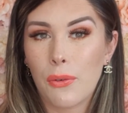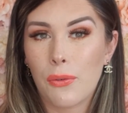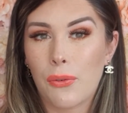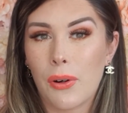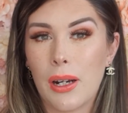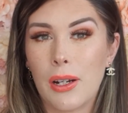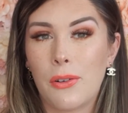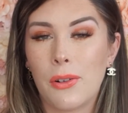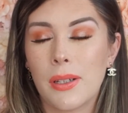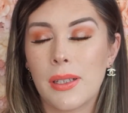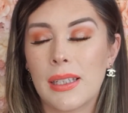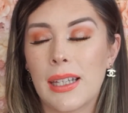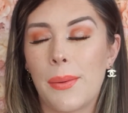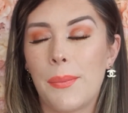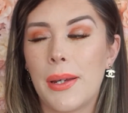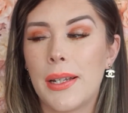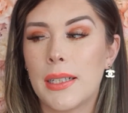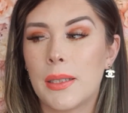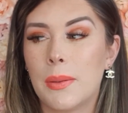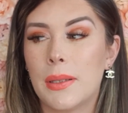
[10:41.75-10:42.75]
fragrance that
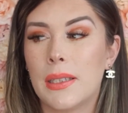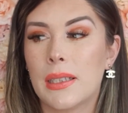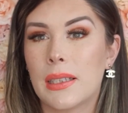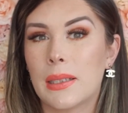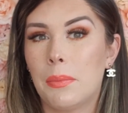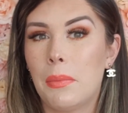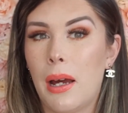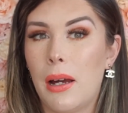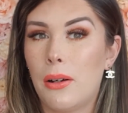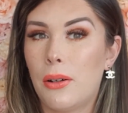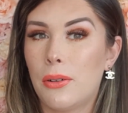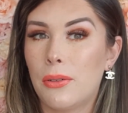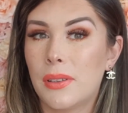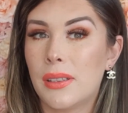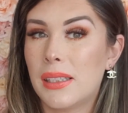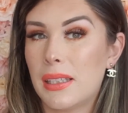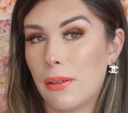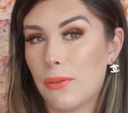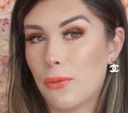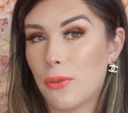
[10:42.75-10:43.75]
makes me smell
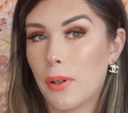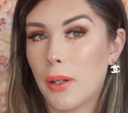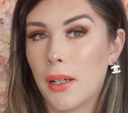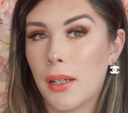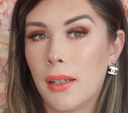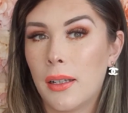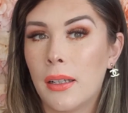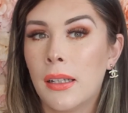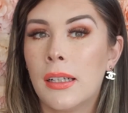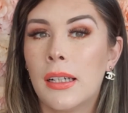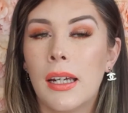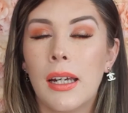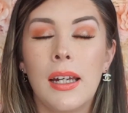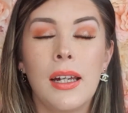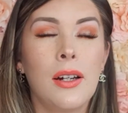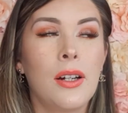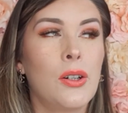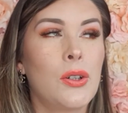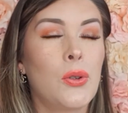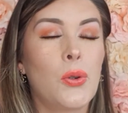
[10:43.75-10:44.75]
different
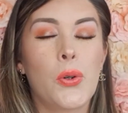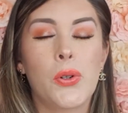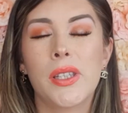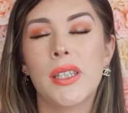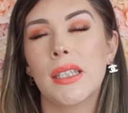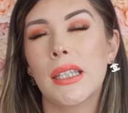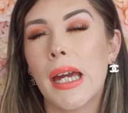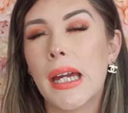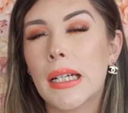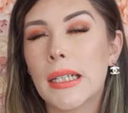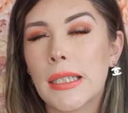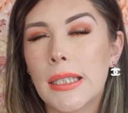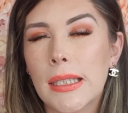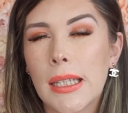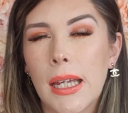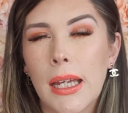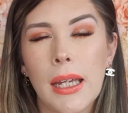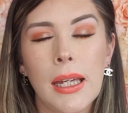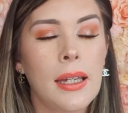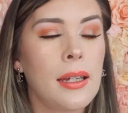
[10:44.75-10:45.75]
or
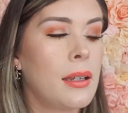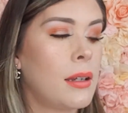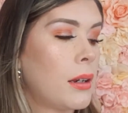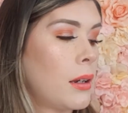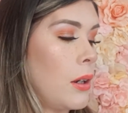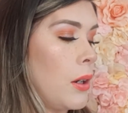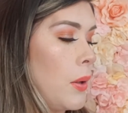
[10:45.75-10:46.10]
sexy,